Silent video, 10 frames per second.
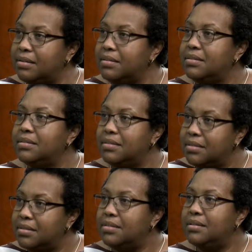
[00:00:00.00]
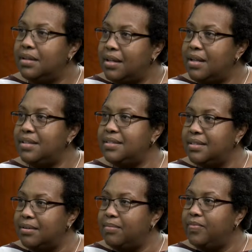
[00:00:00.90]
Yeah.
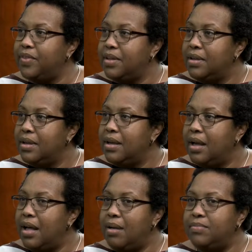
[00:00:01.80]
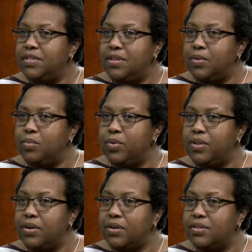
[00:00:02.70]
Awesome. So were
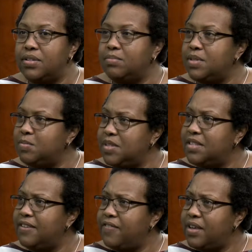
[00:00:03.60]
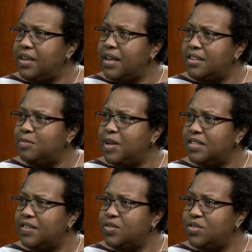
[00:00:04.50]
there some specific aspects
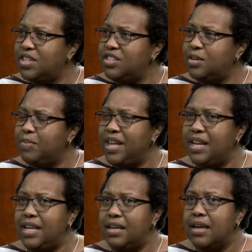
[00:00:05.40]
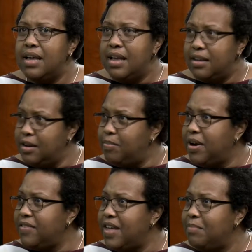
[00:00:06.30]
of strategic planning, part
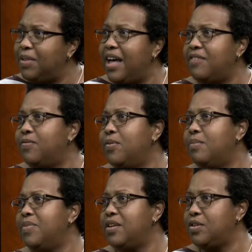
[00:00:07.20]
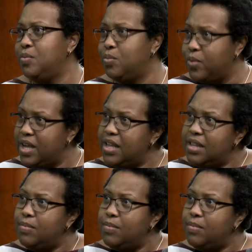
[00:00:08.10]
of that platform that you really